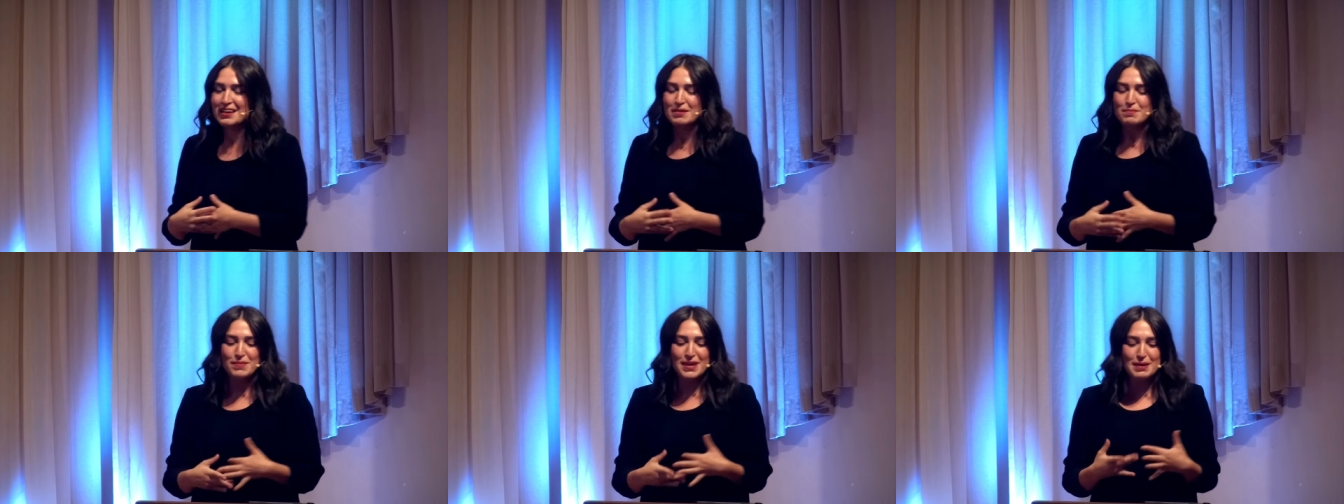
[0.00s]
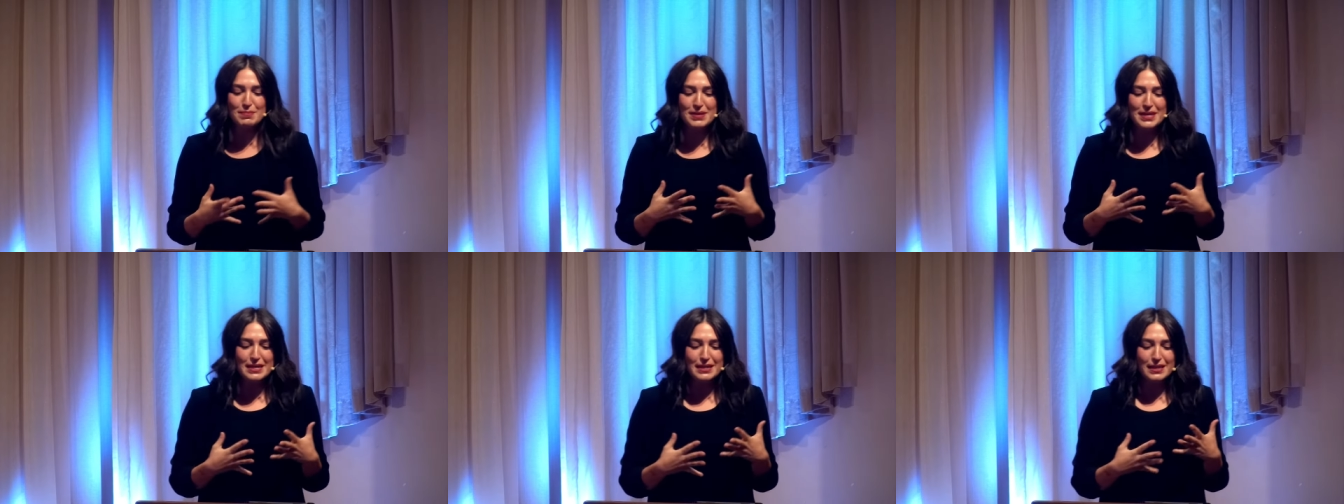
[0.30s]

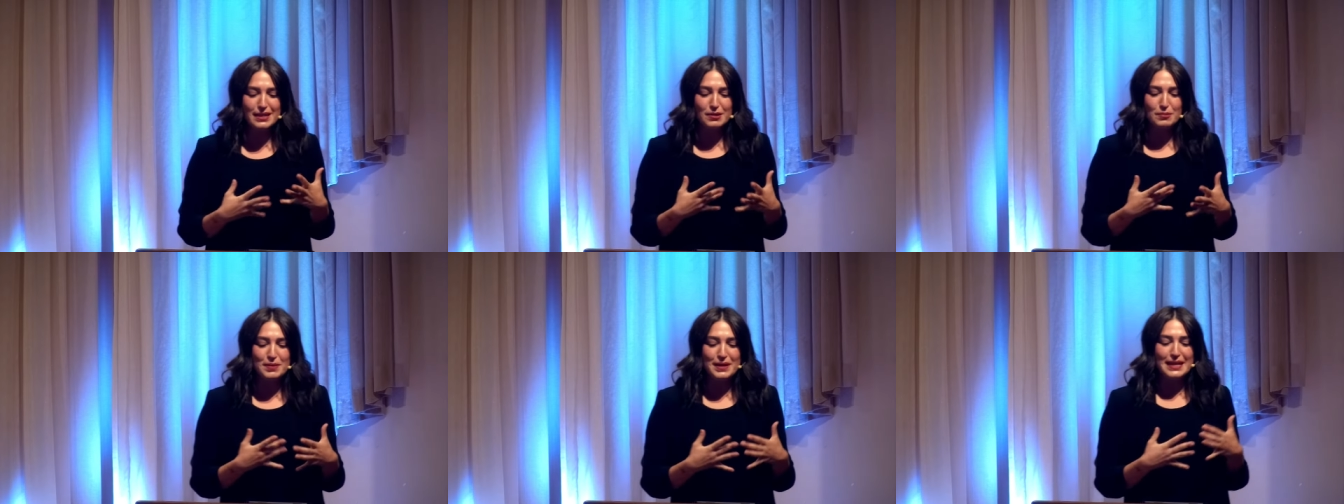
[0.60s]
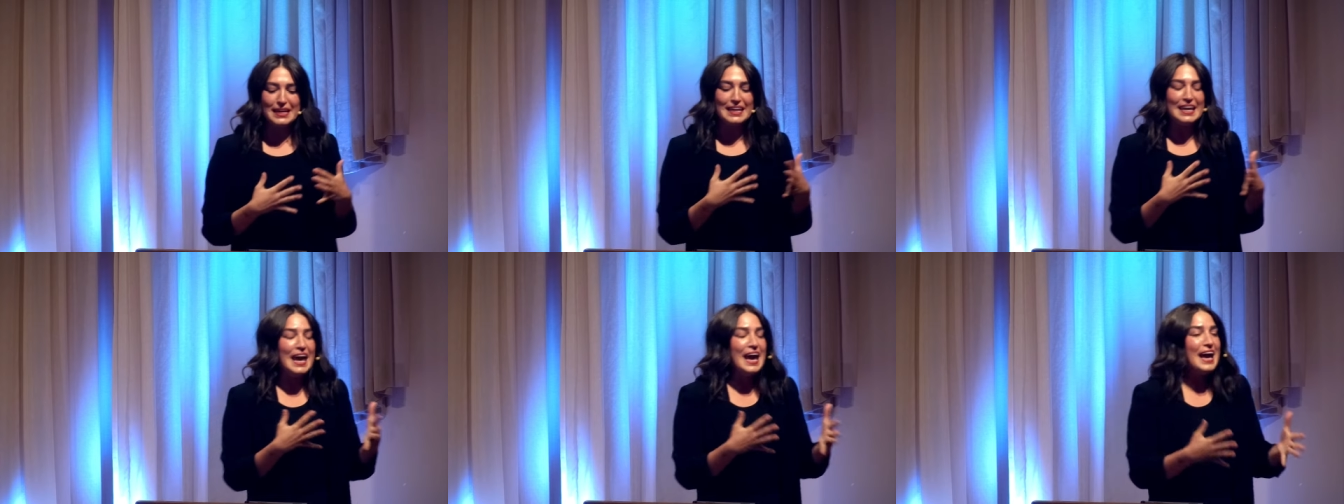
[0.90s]
maybe a little bit
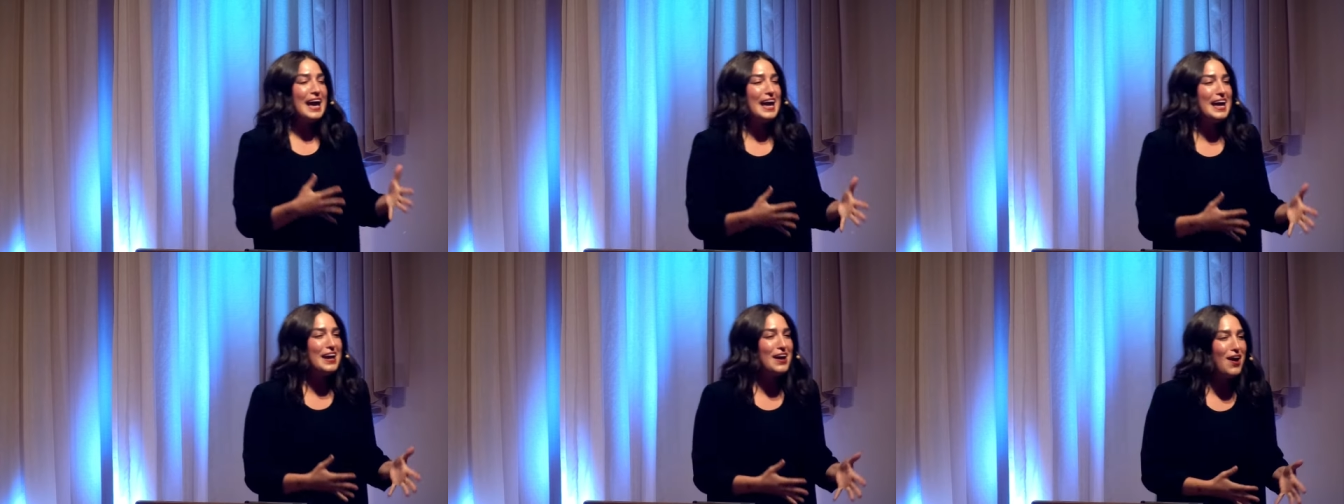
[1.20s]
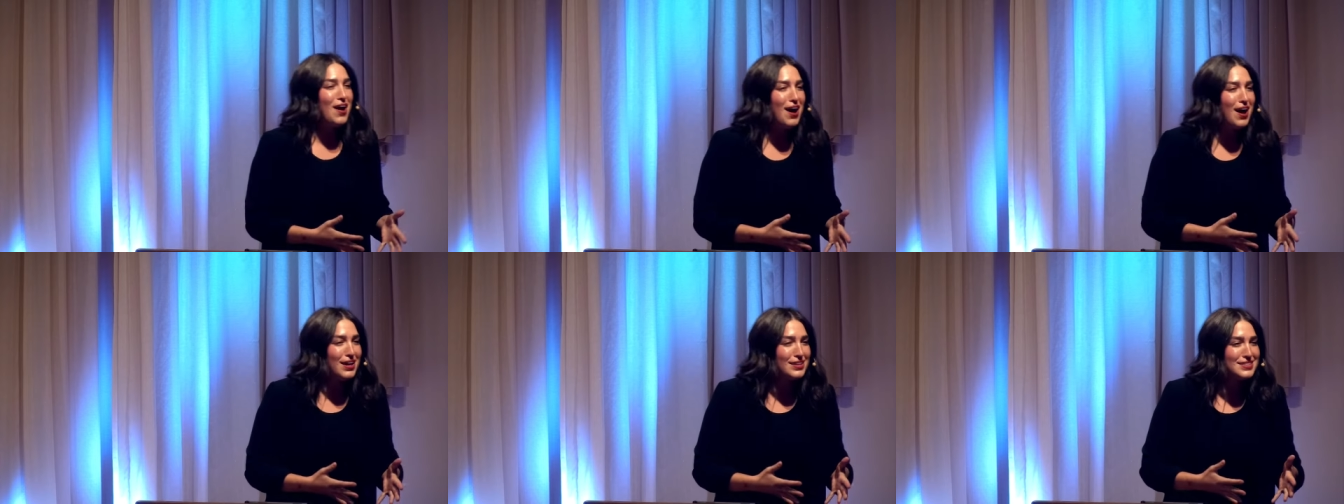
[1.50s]
of
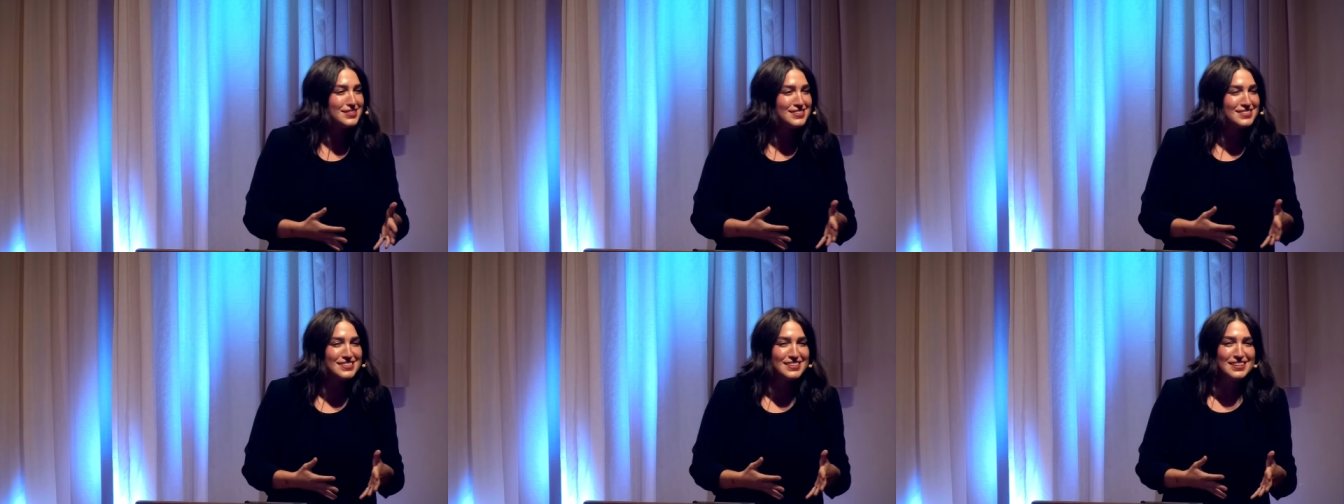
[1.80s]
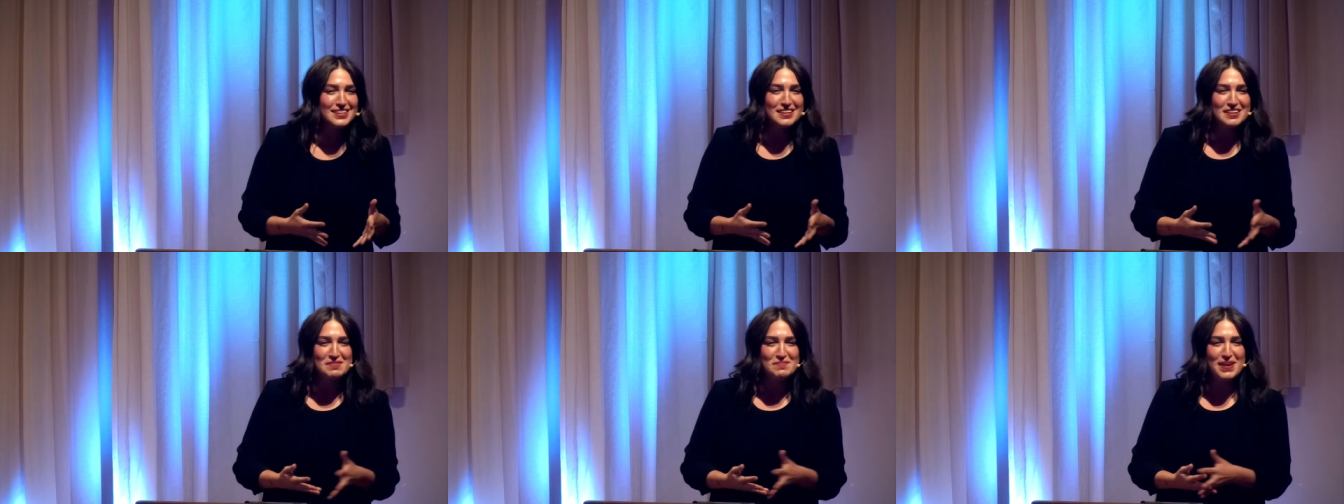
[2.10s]
chaos,
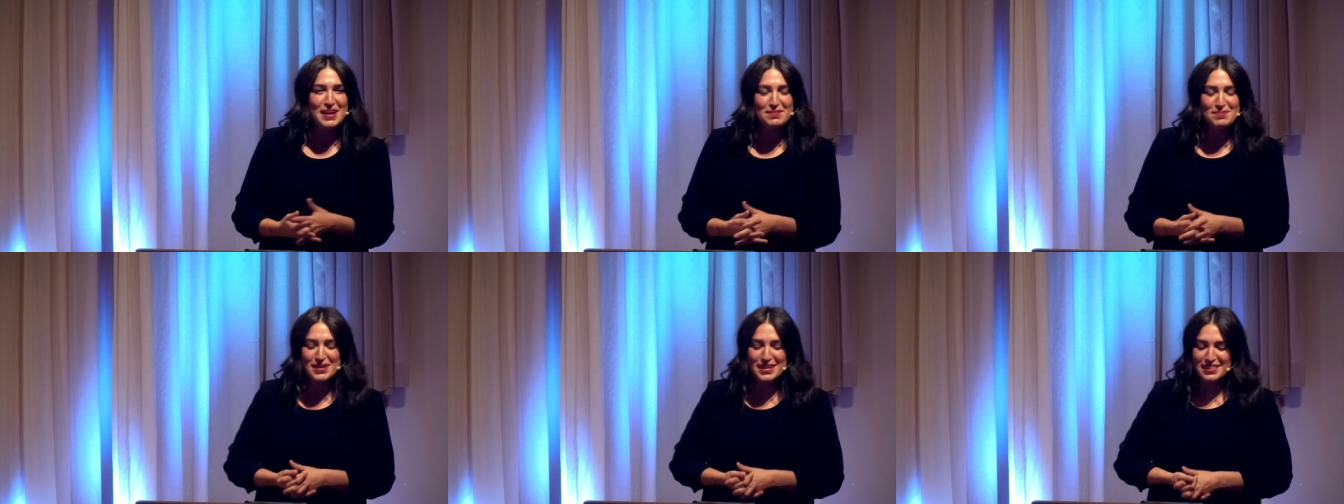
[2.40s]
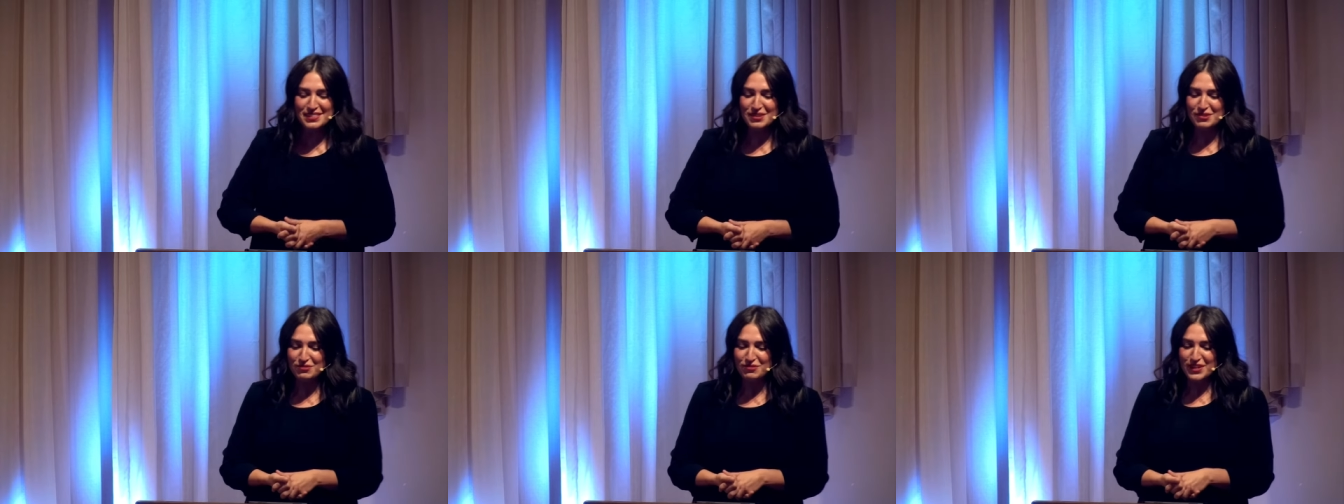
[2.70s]

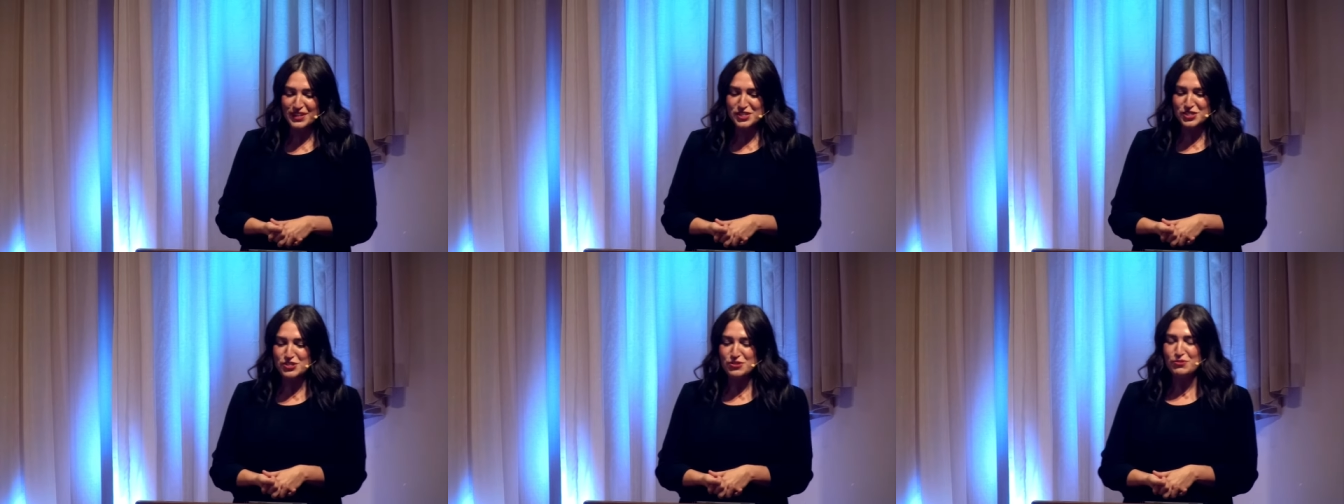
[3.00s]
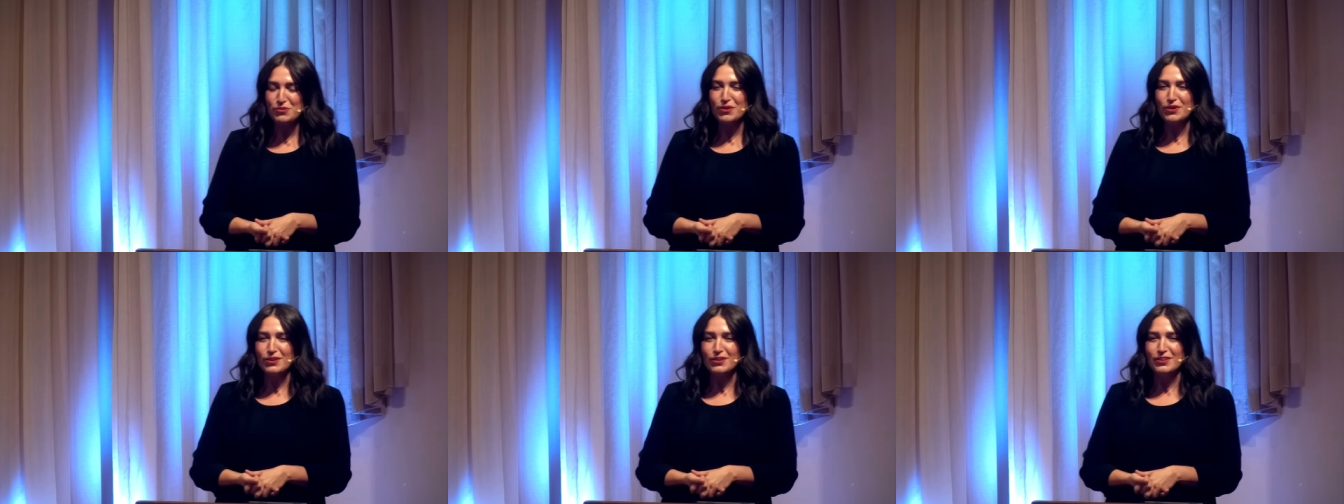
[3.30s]
maybe the
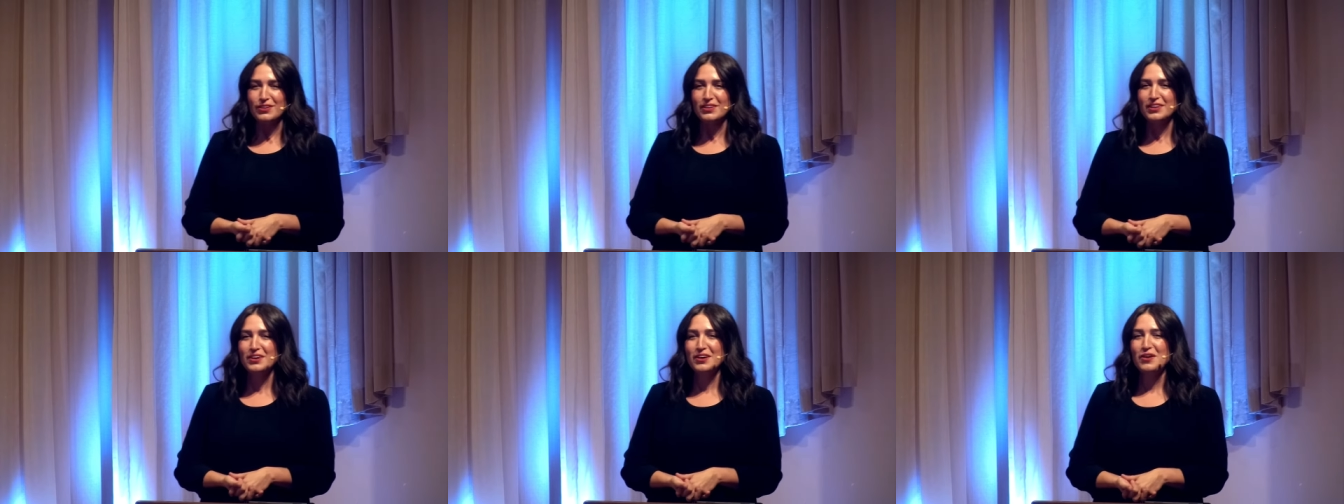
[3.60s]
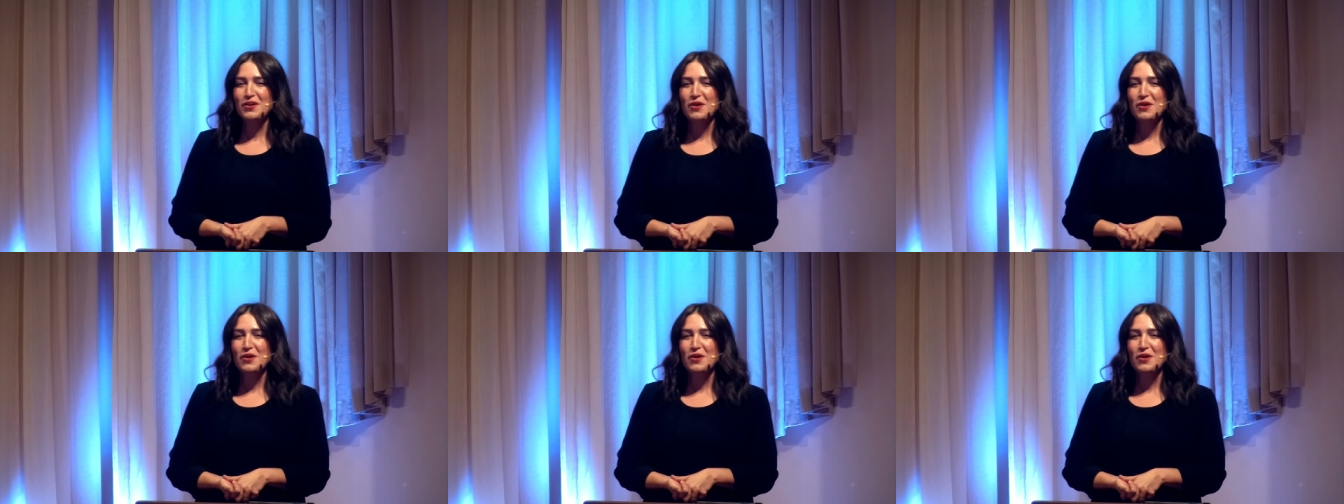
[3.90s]
ritual,